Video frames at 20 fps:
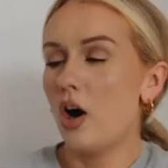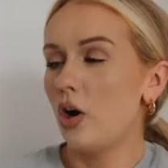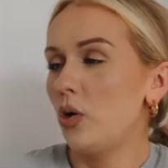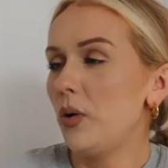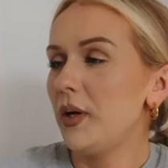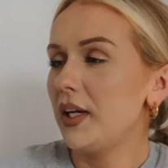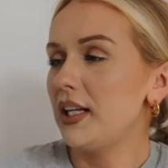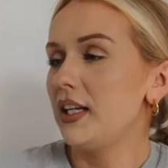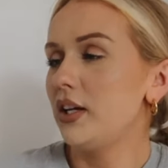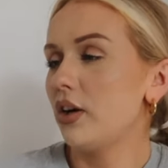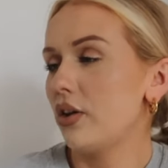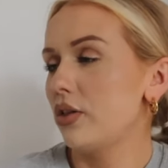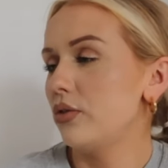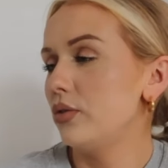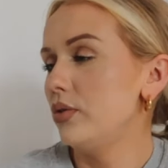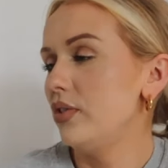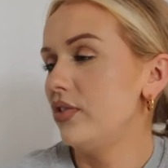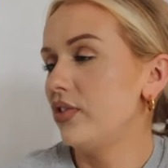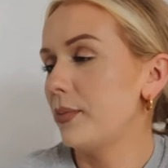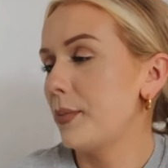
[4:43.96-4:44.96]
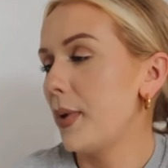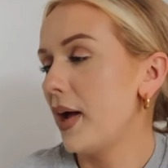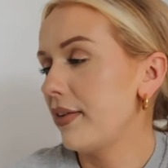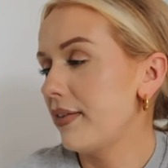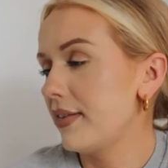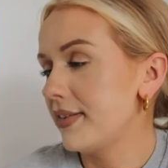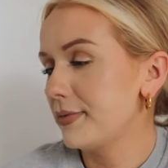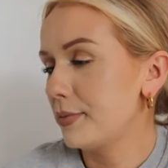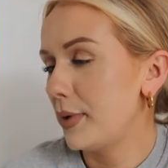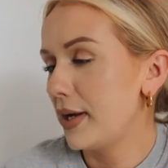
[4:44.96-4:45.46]
I'll quickly go through some
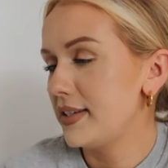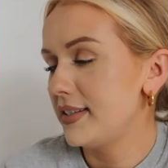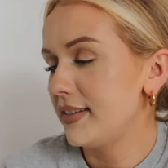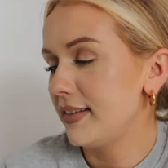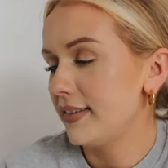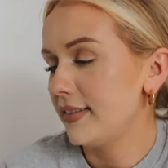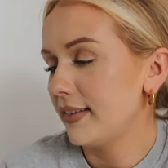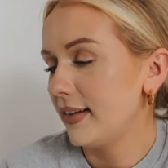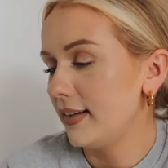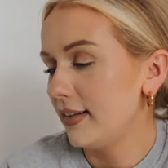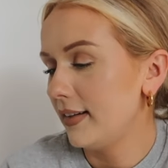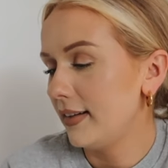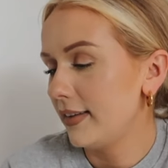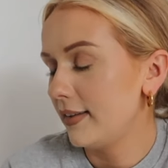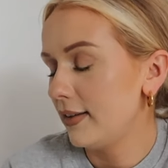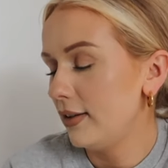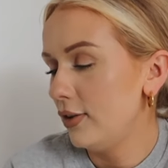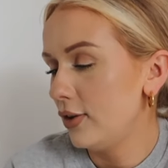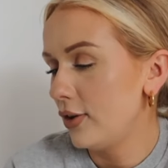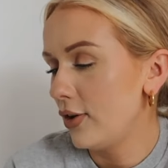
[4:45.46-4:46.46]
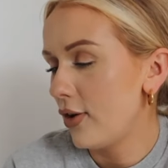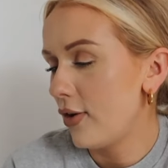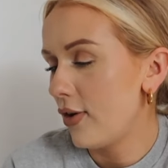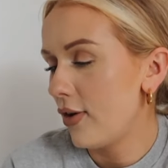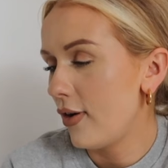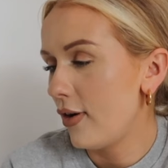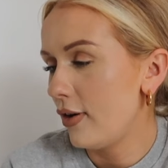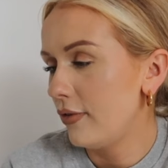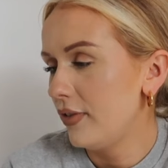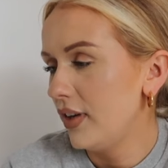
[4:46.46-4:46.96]
other sweaters I like the look
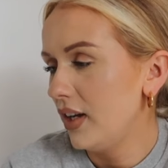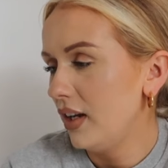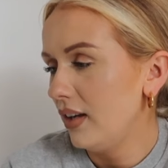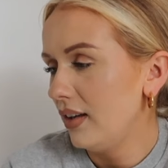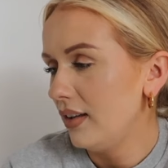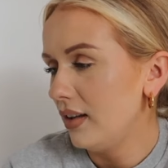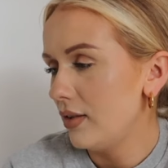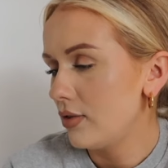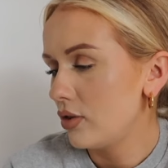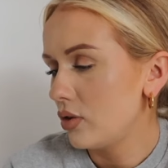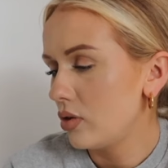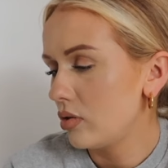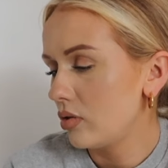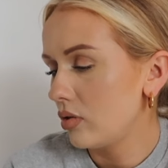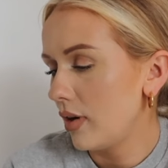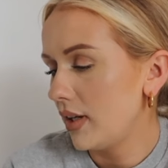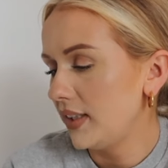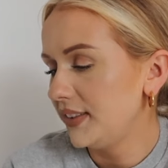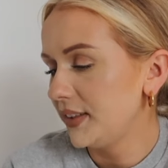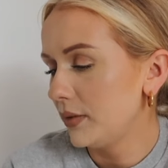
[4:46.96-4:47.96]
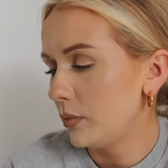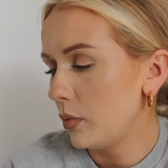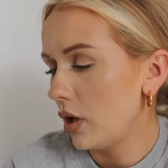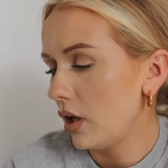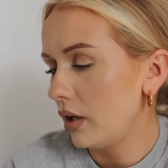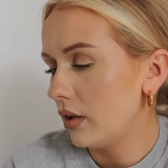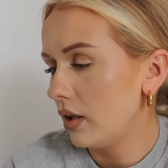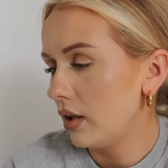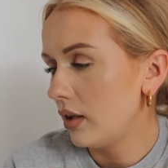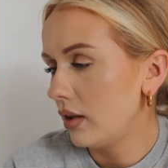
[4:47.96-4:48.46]
of. This Chrysler
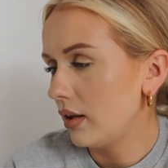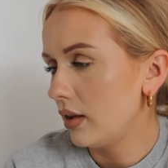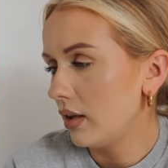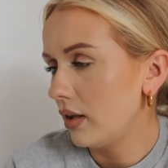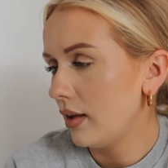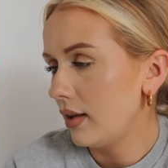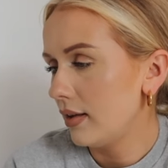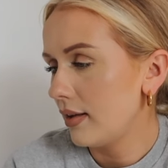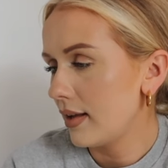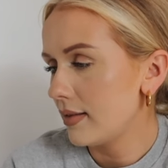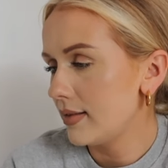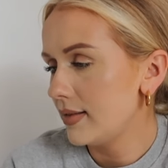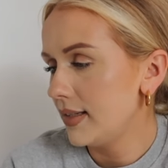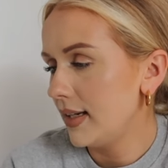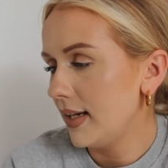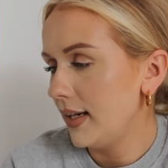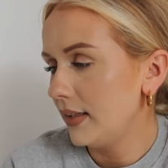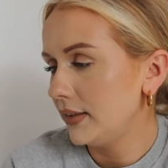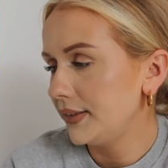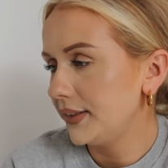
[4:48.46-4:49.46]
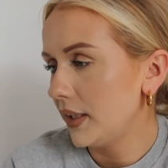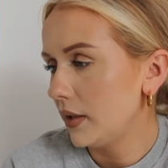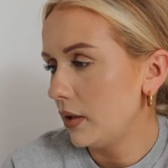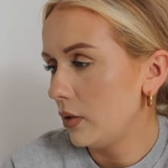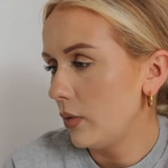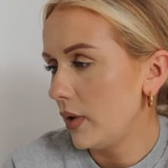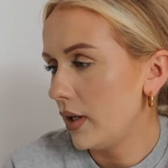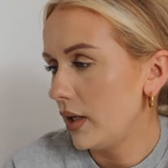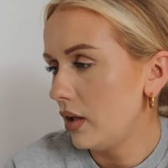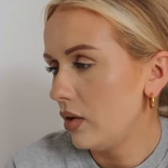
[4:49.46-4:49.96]
one, that's an
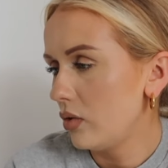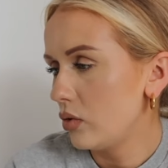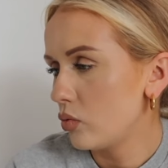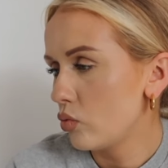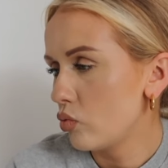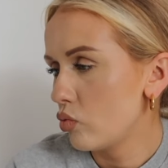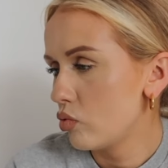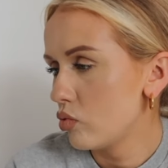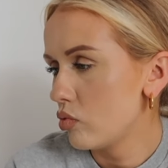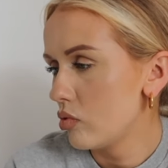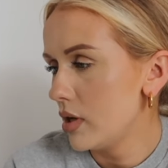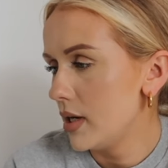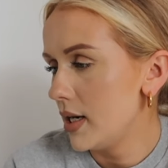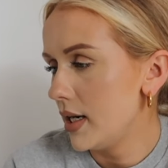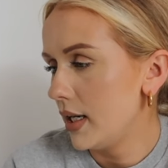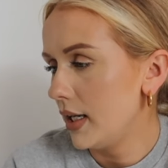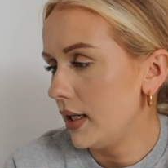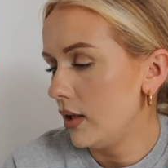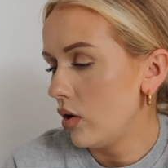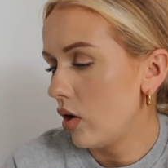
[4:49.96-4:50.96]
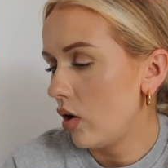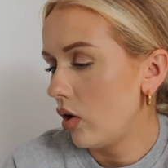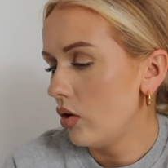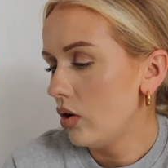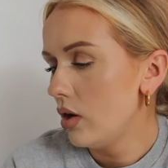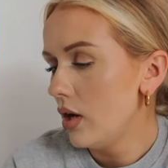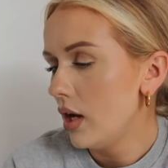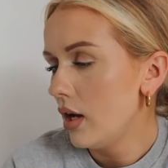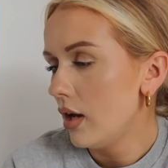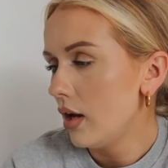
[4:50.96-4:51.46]
XL and it looks really
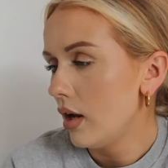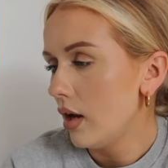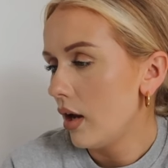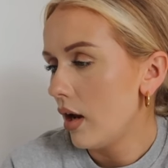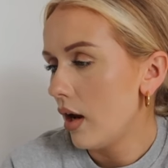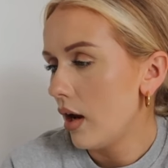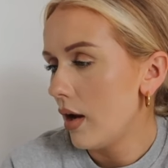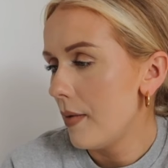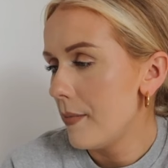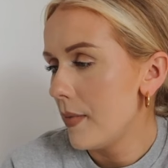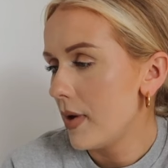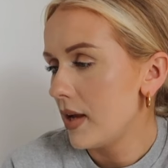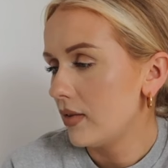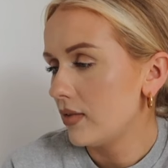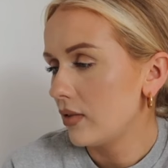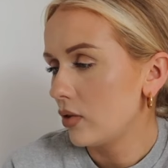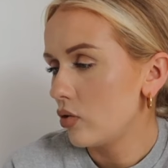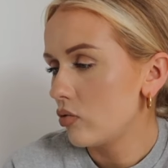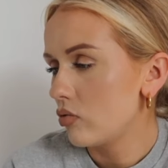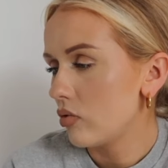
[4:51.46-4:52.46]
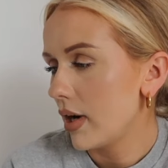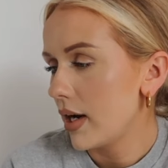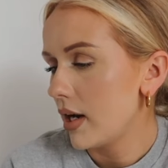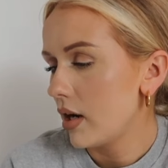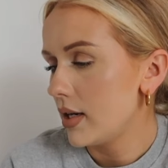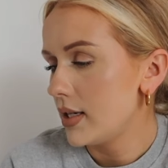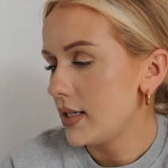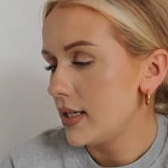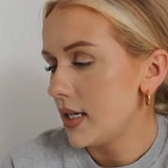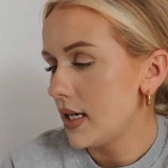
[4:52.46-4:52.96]
long. Um, it's a great
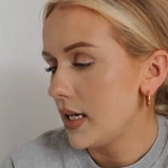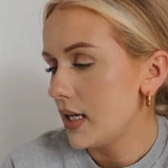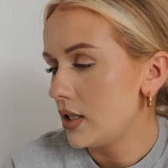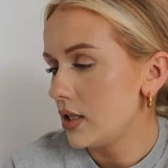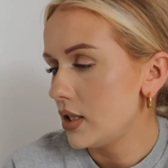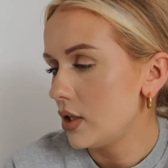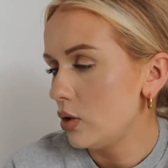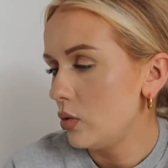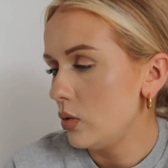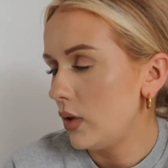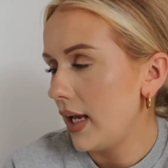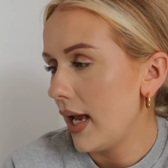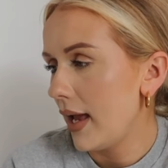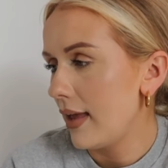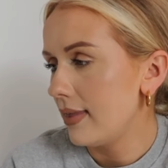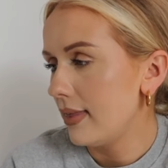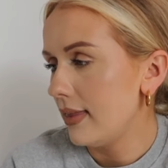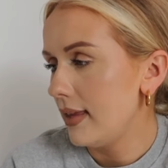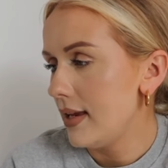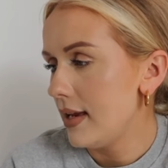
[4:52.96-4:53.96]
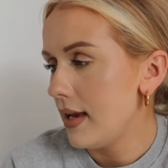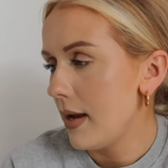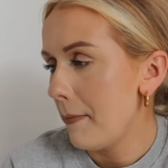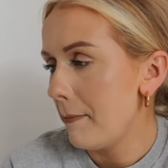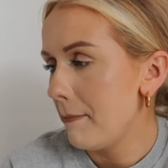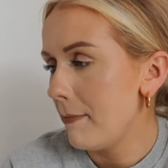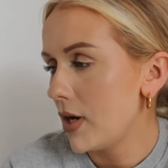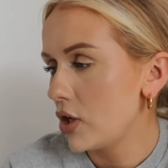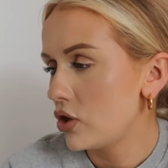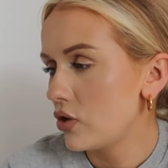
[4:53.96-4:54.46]
idea to get the
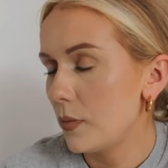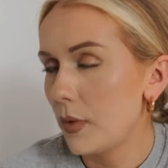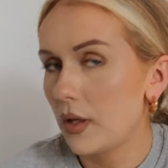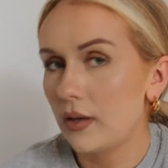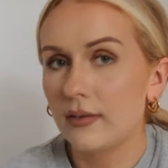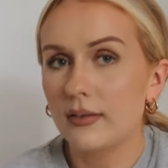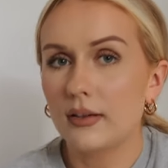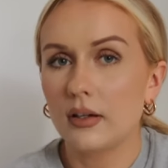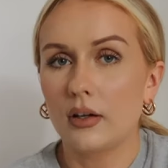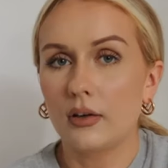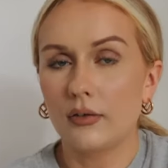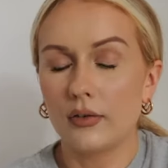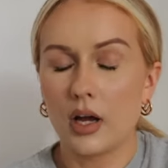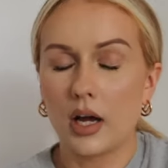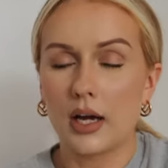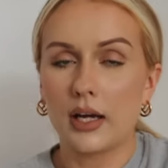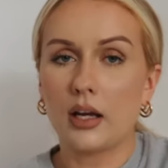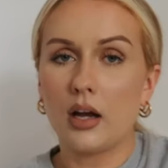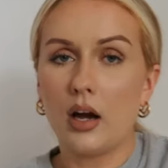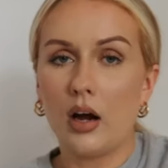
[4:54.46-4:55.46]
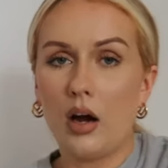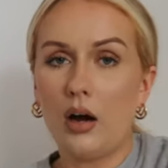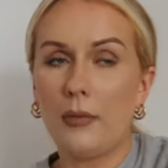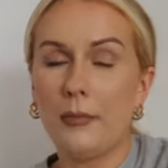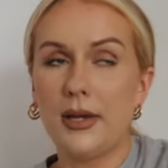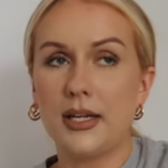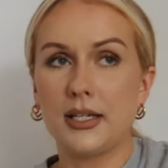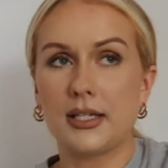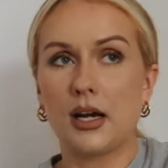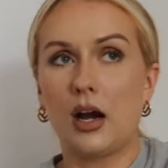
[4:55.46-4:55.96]
measurements of like
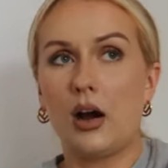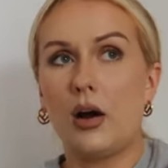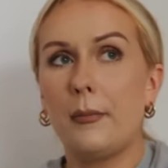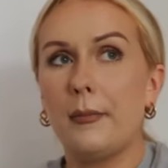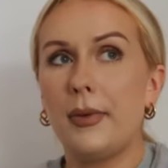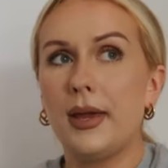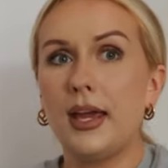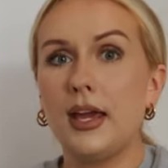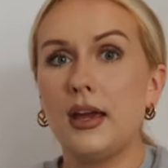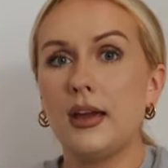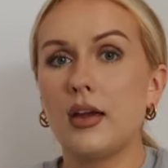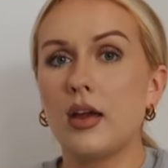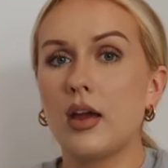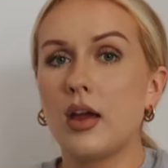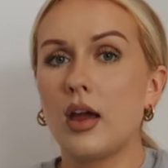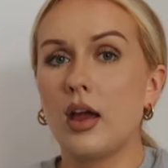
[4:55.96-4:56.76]
armpit to armpit